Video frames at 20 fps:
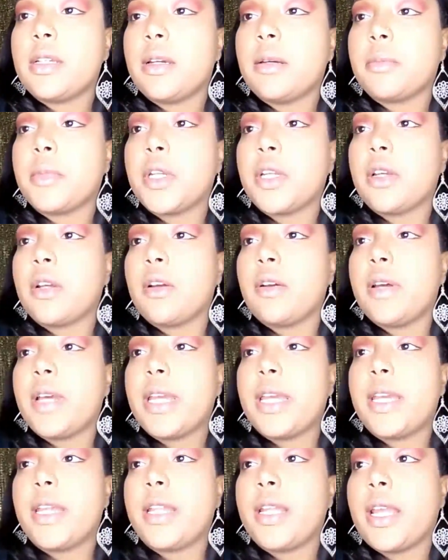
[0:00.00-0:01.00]
I'm going to go
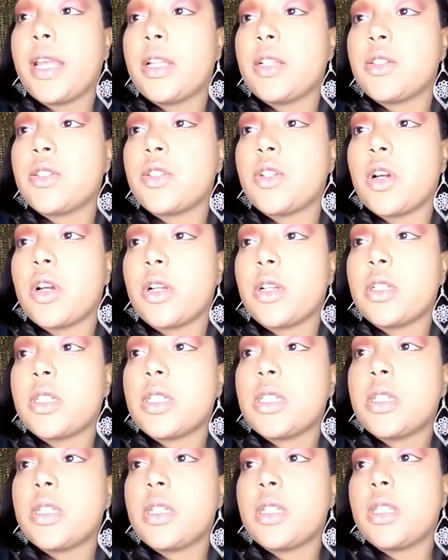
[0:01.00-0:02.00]
ahead and
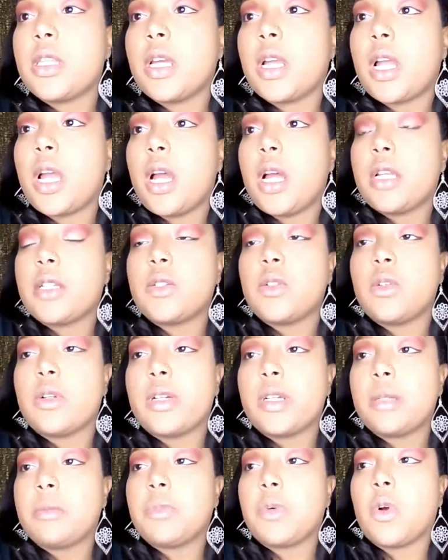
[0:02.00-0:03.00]
start the
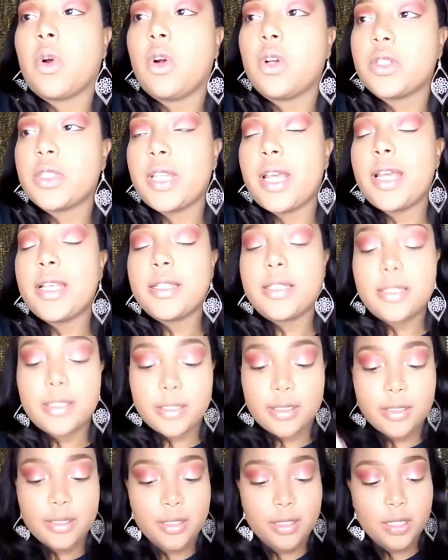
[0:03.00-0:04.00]
contouring
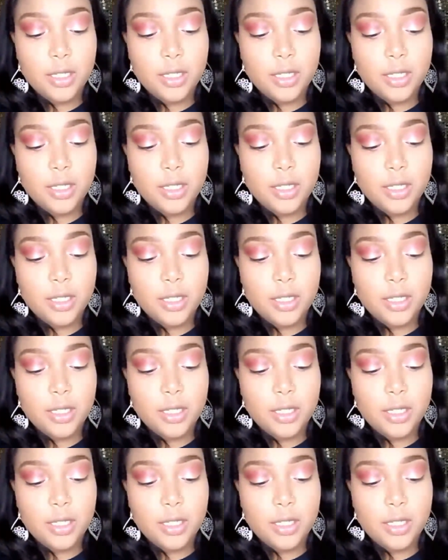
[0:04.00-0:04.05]
process.